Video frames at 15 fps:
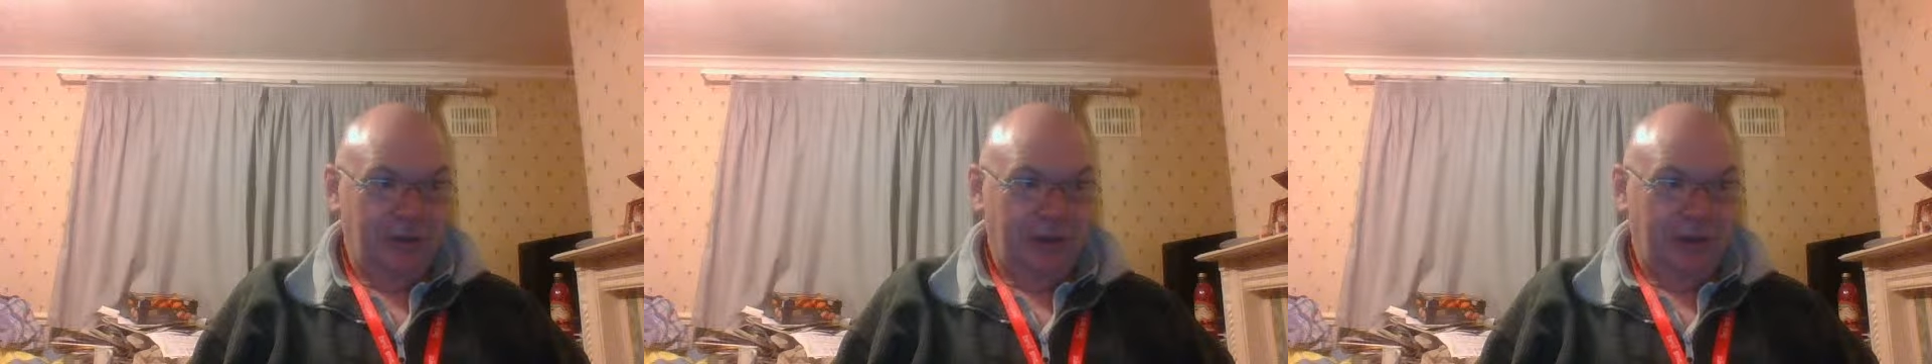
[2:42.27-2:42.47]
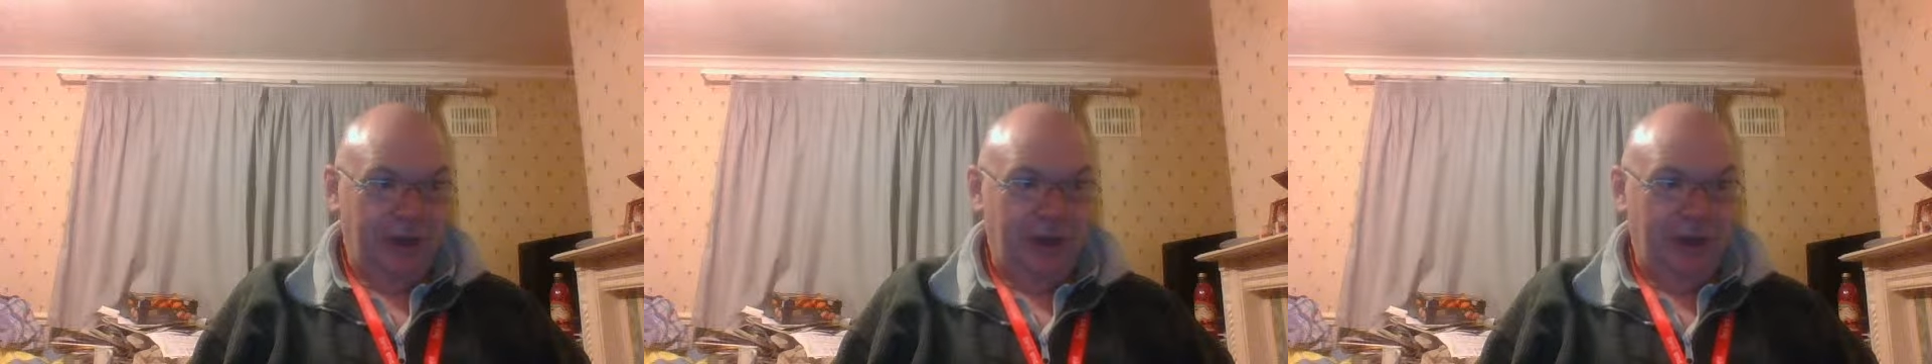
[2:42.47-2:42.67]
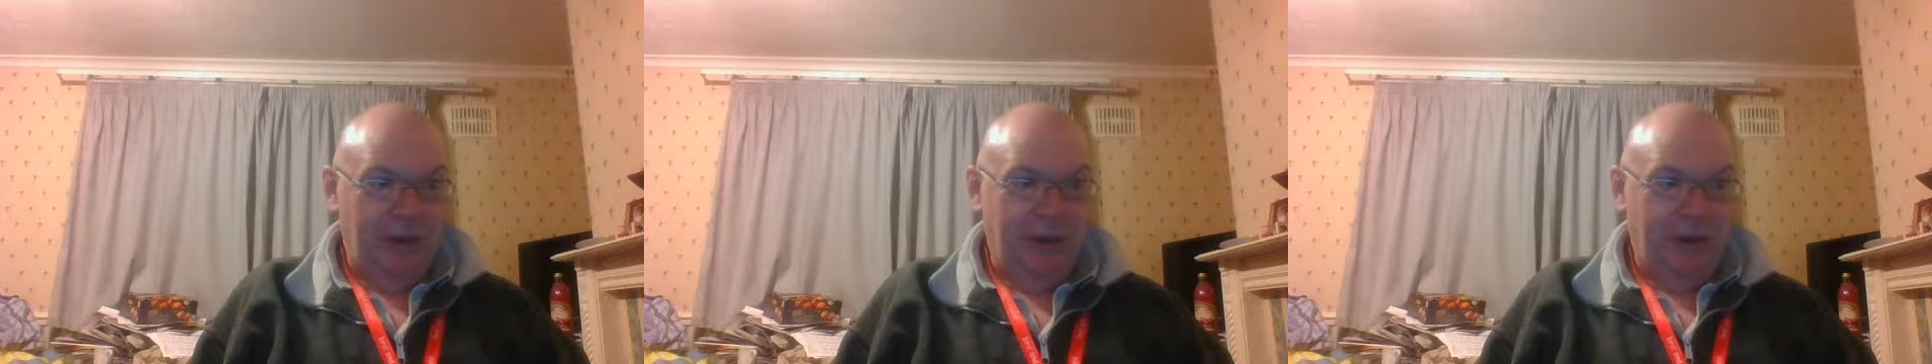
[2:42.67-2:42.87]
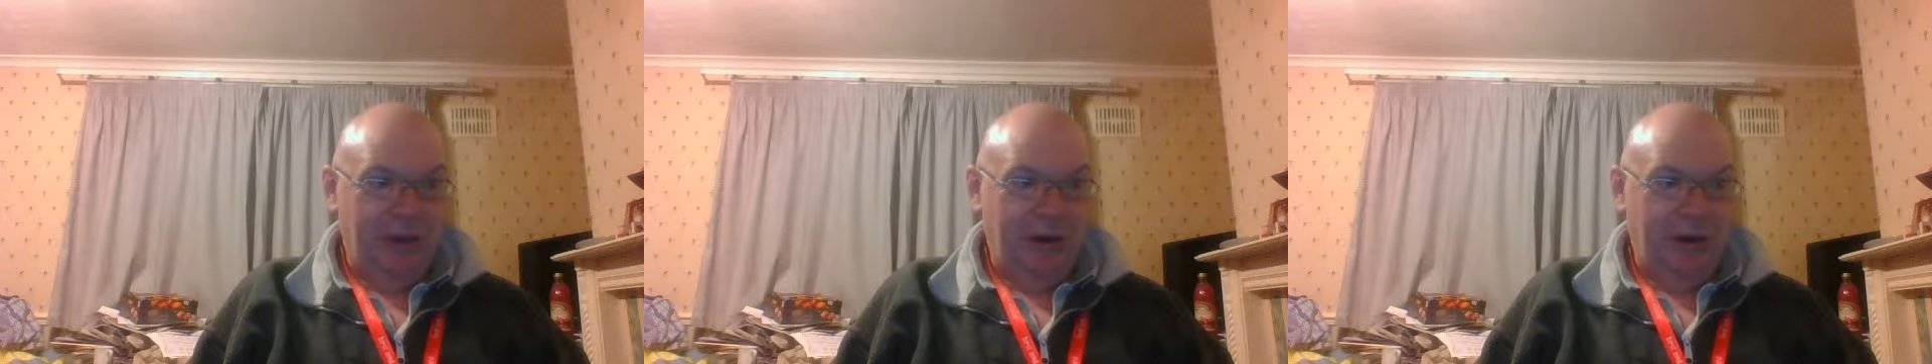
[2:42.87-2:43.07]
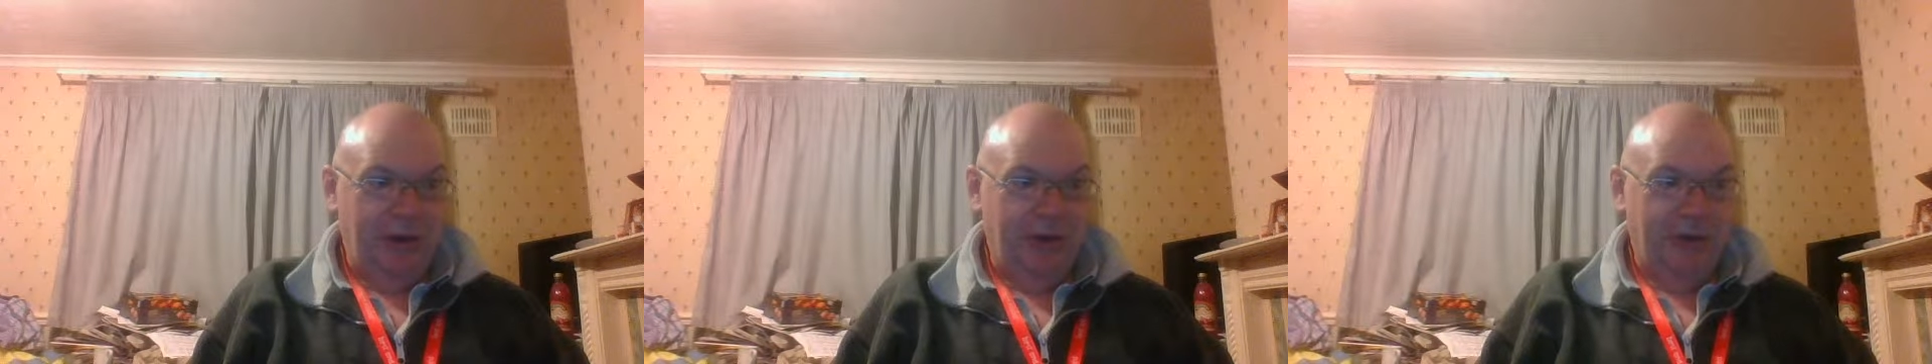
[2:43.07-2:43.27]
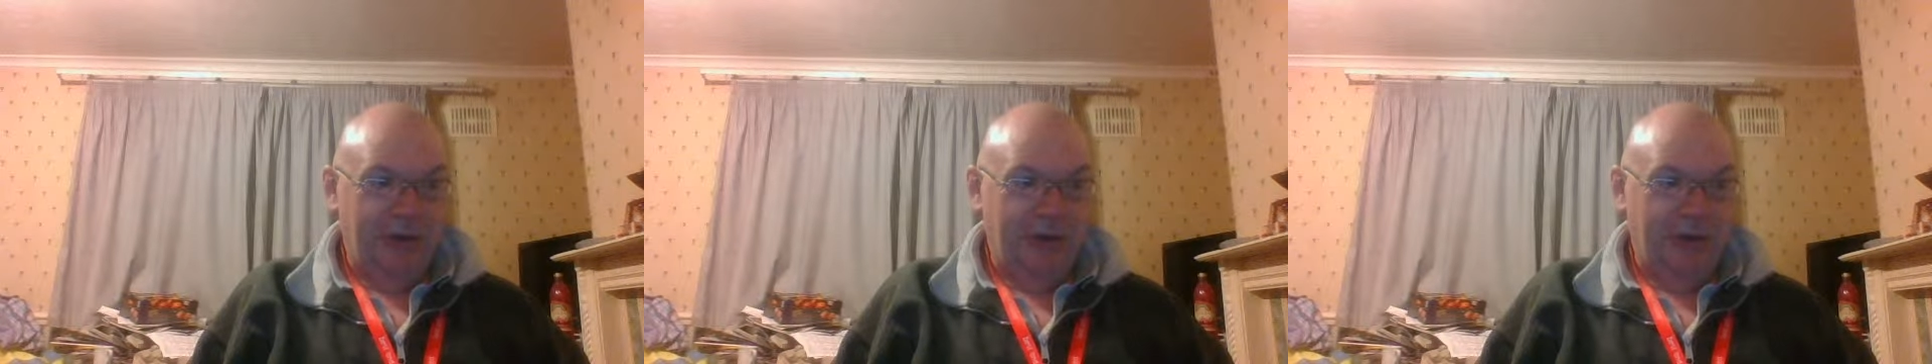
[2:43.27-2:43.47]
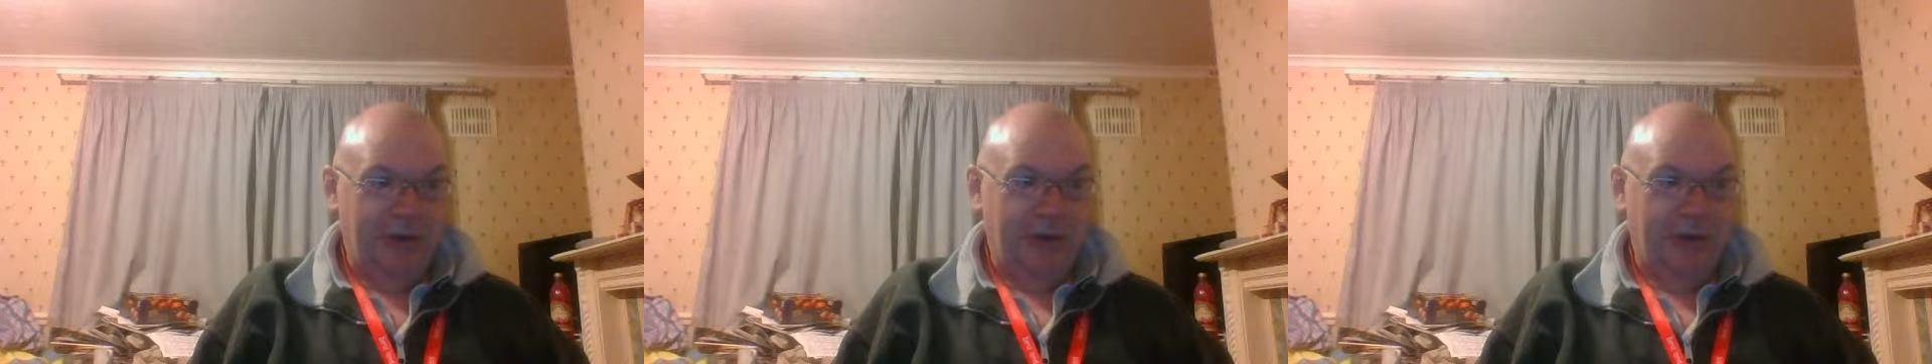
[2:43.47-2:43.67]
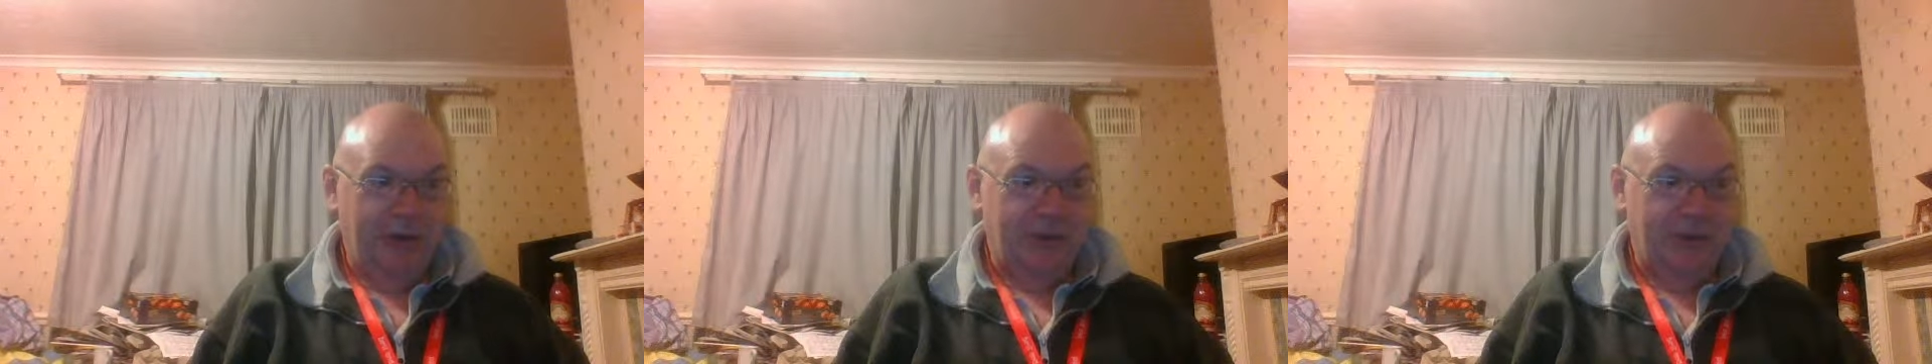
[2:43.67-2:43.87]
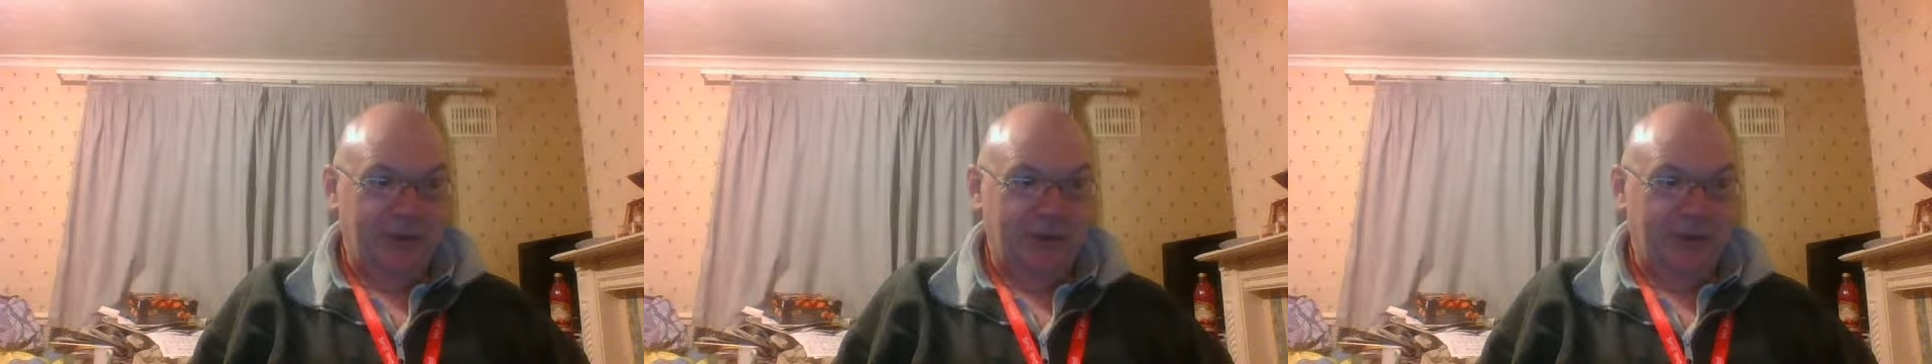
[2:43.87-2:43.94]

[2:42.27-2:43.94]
Having your own interests